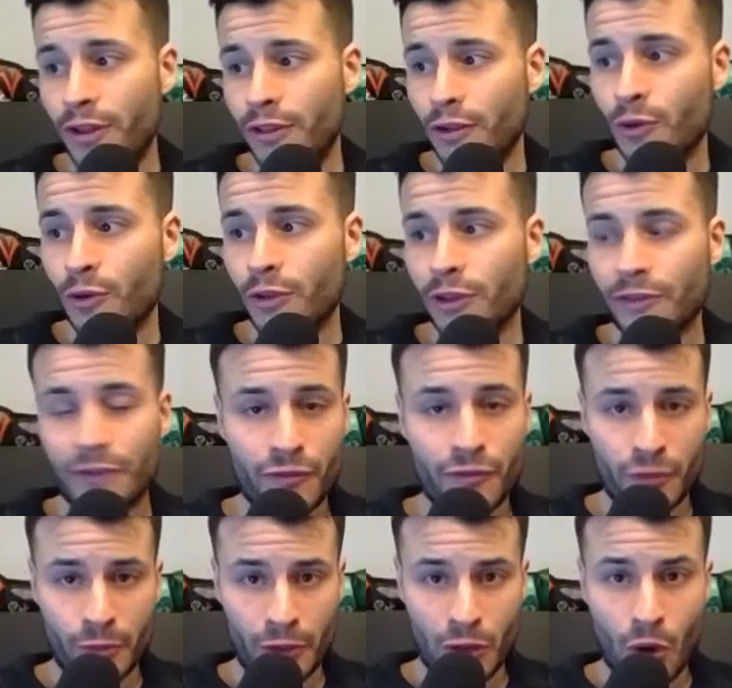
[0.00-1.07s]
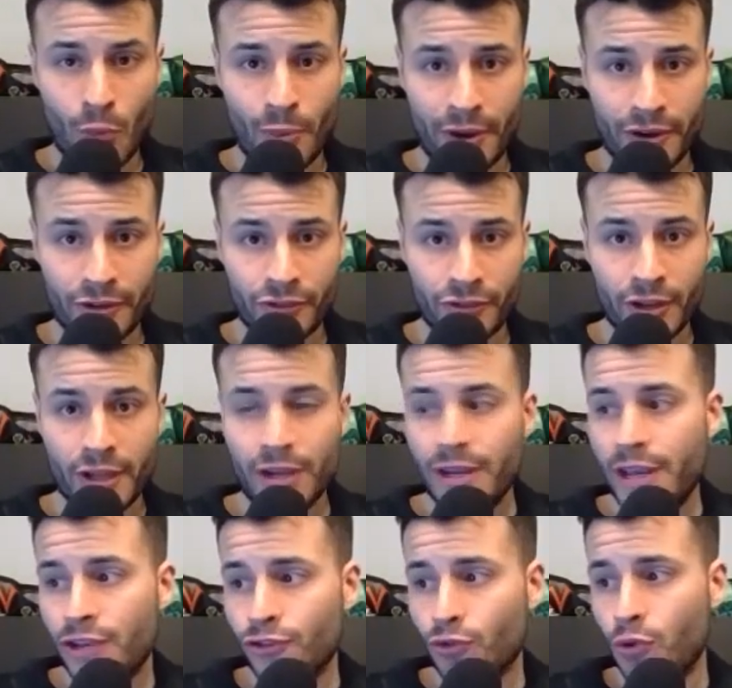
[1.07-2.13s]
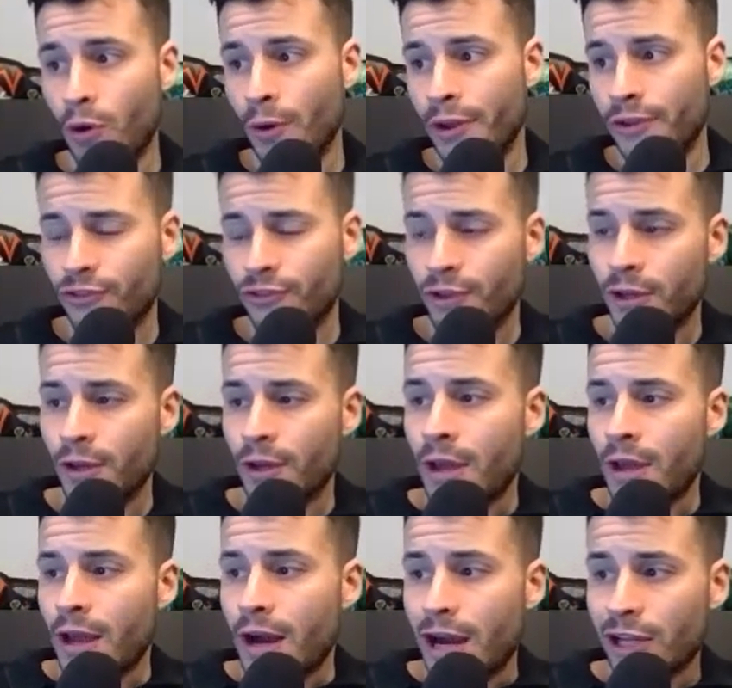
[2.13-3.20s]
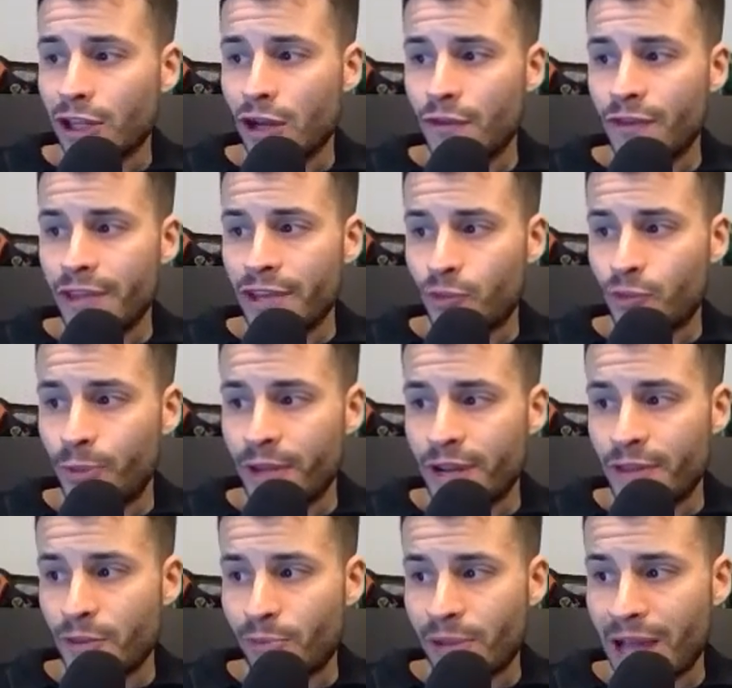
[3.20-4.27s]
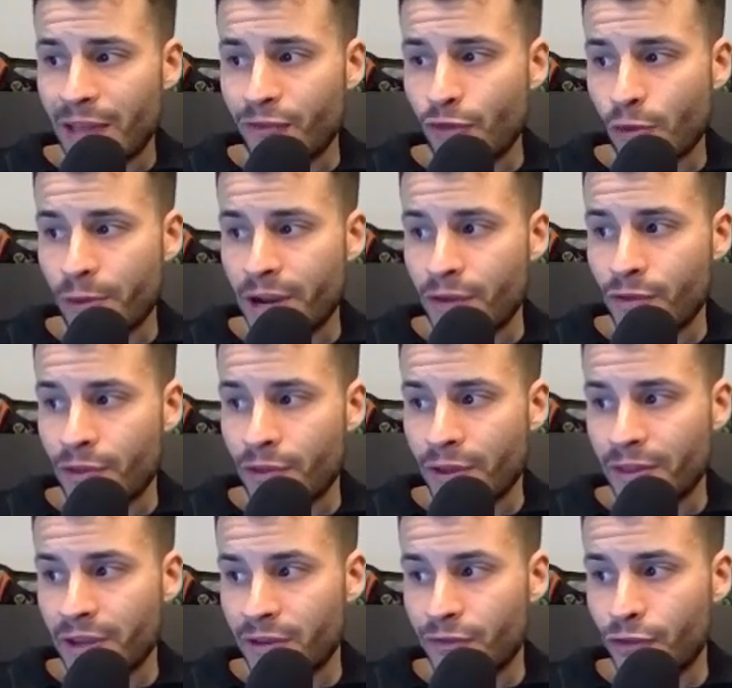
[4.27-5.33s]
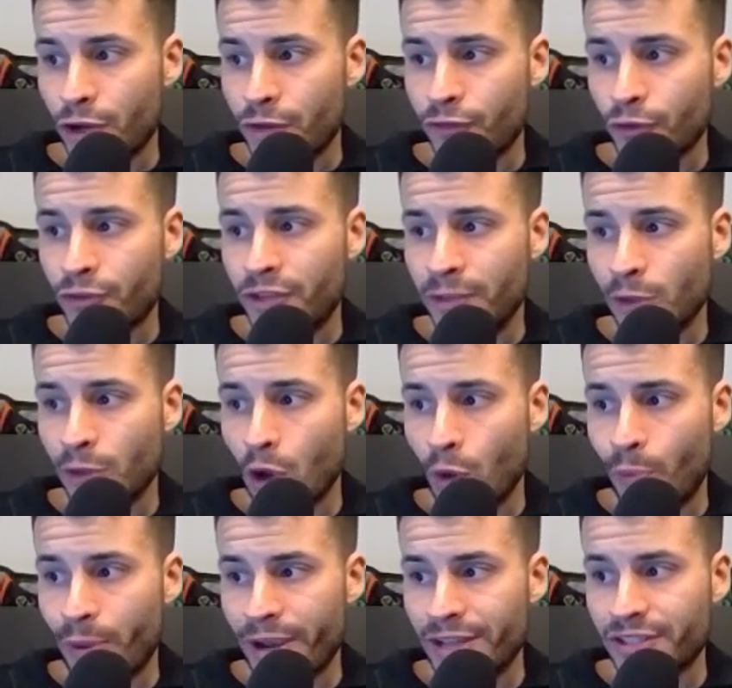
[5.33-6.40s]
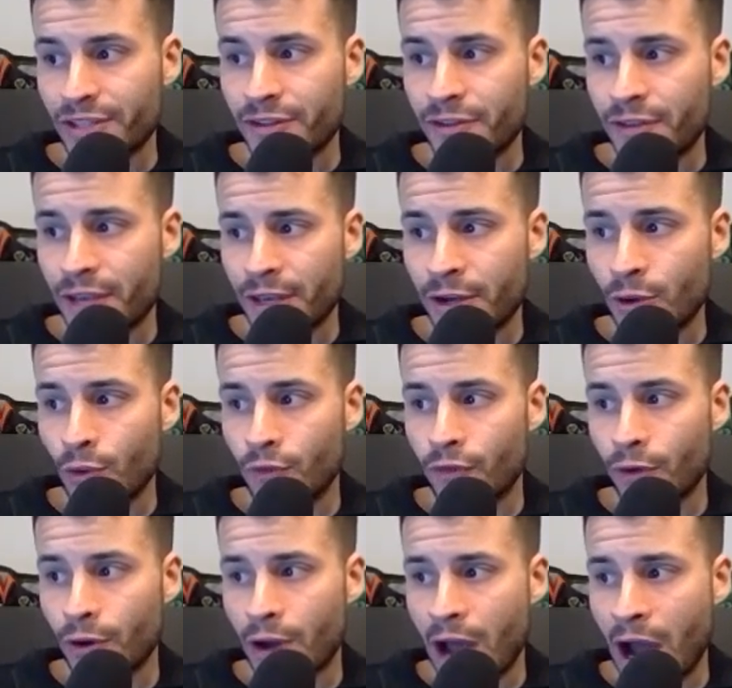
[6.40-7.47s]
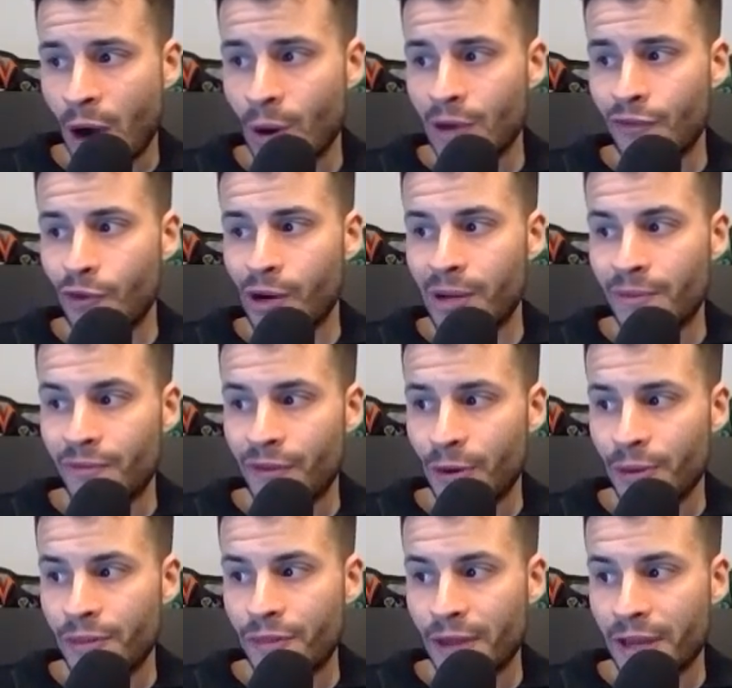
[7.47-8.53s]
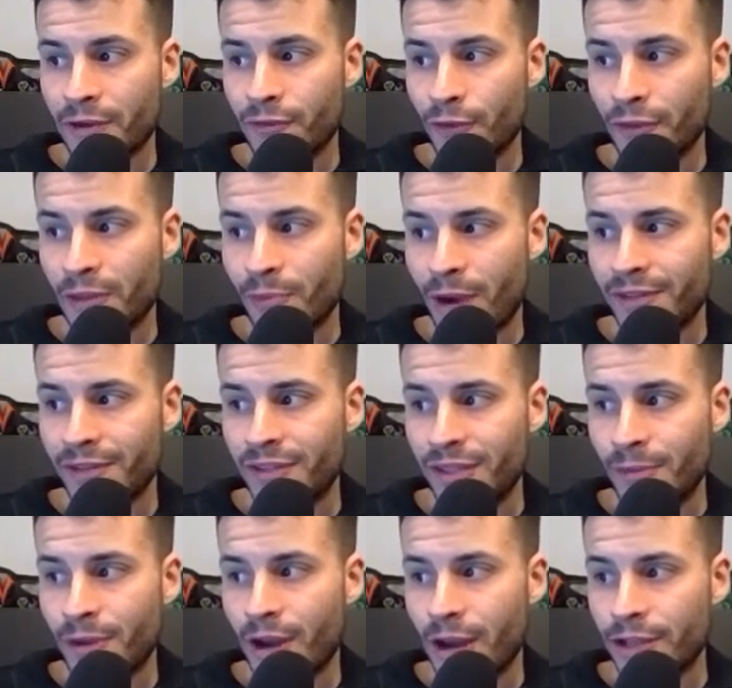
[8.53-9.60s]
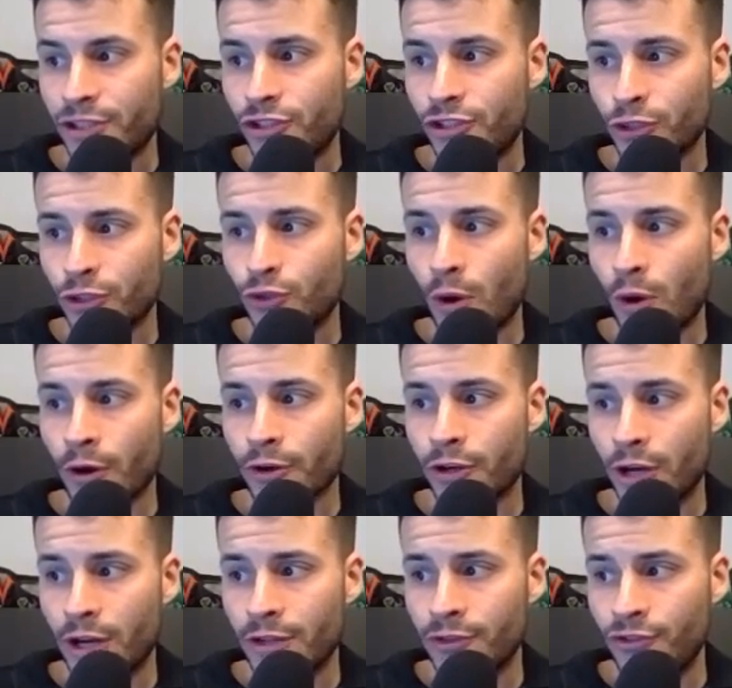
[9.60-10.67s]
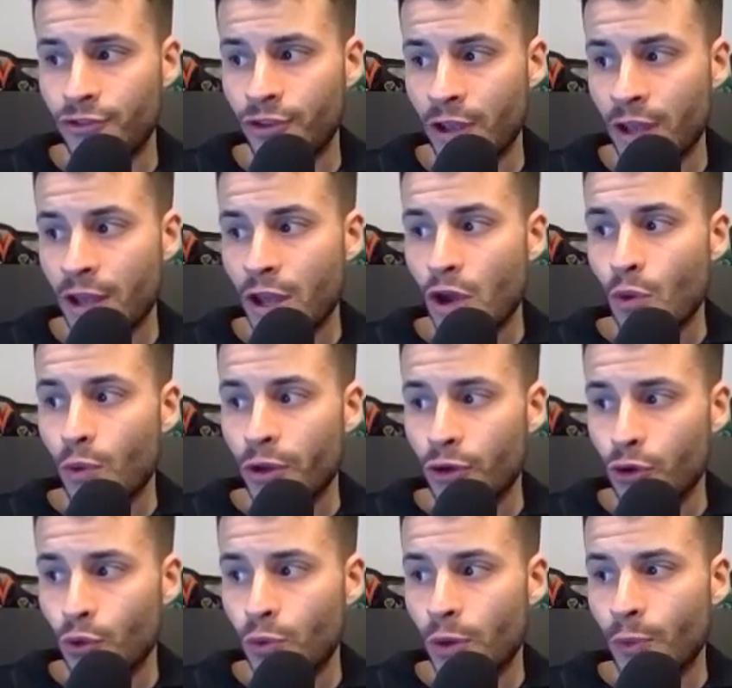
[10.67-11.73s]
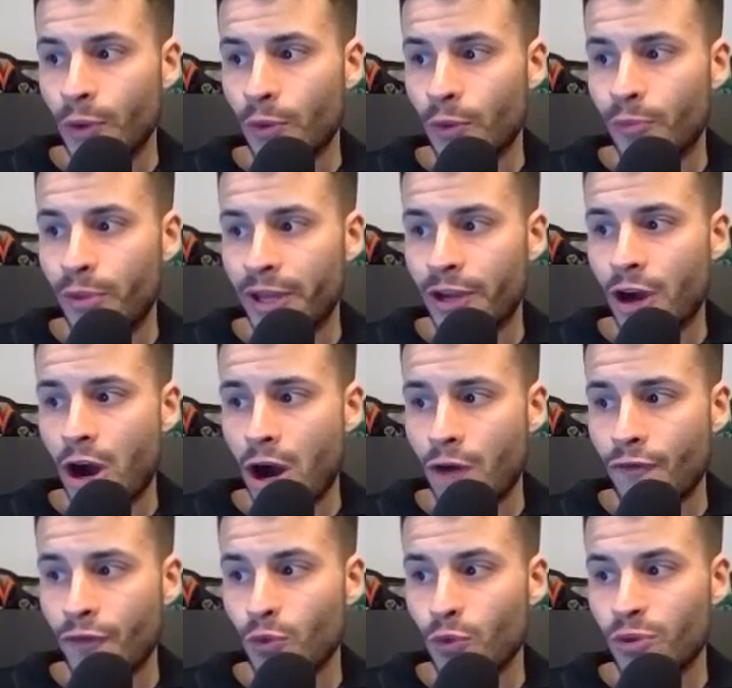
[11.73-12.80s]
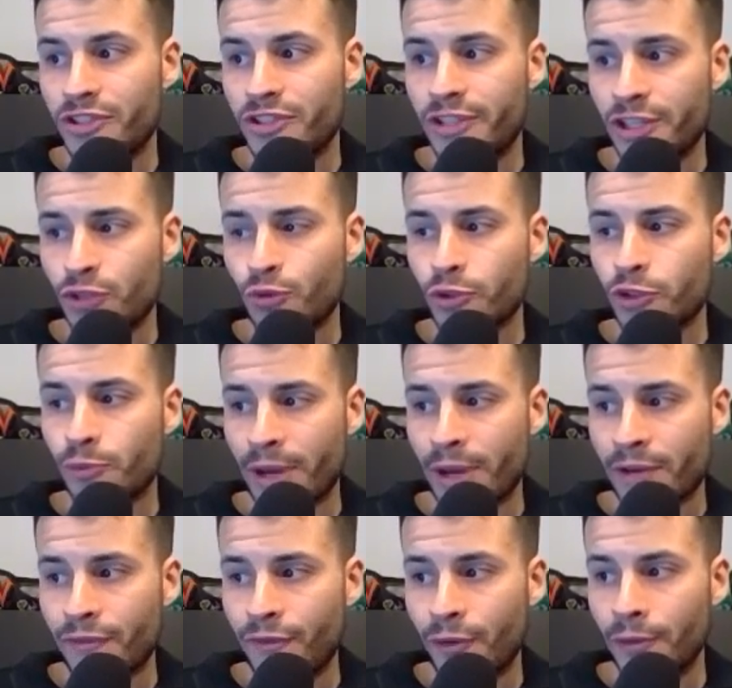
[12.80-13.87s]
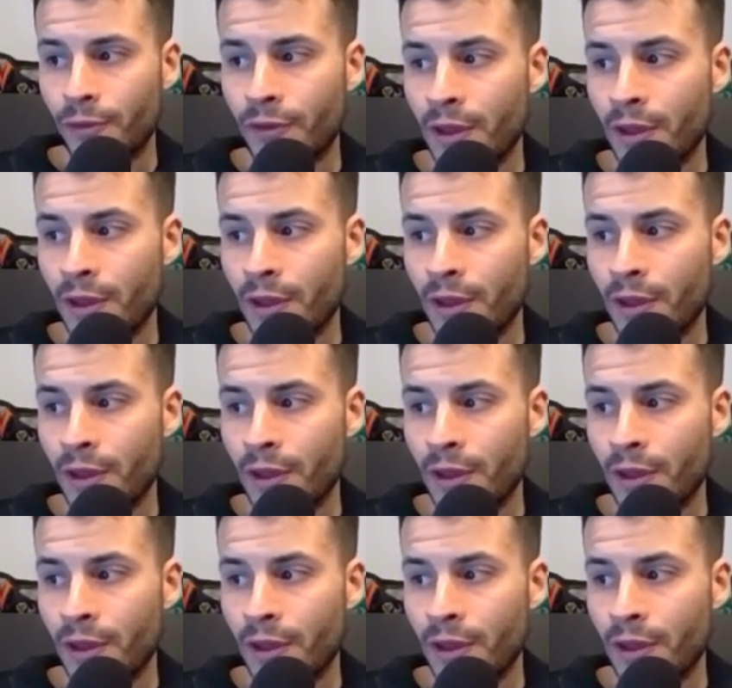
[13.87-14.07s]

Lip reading: Look what Teofimo Lopez, his quote is. I love ESPN and the platform and everything they have done for Team Lopez and the takeover. However, I am very thankful that my team and I stuck to our guns. We knew what we were being offered was disrespectful,